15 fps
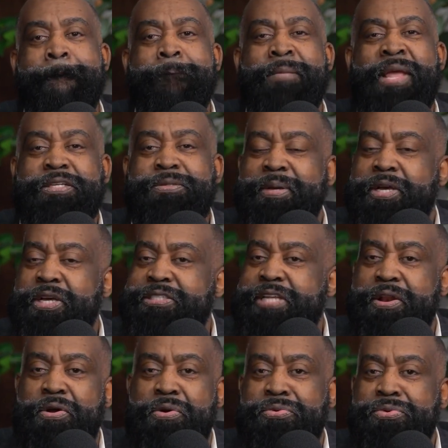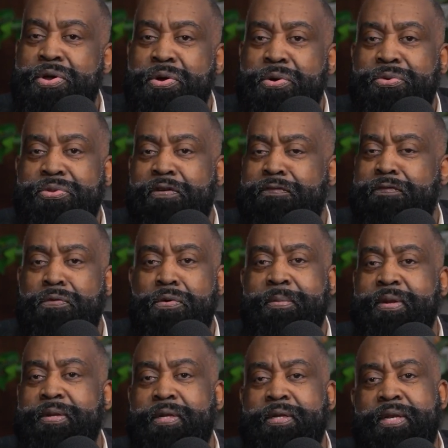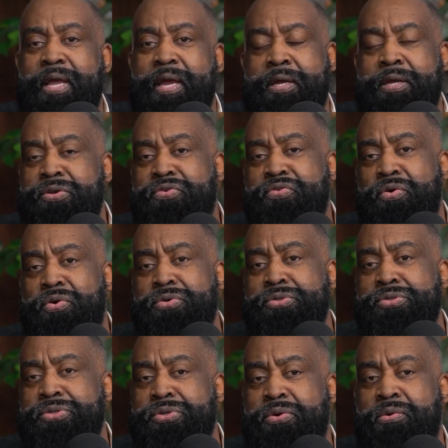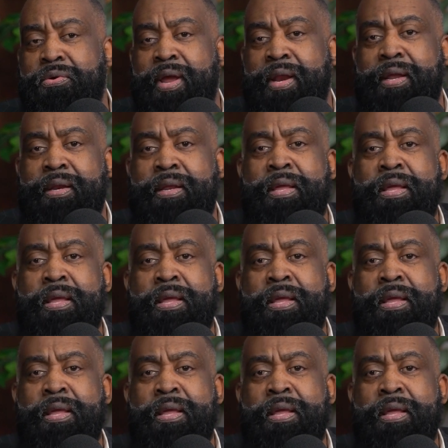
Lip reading: That's because they don't know the formula that controls your credit.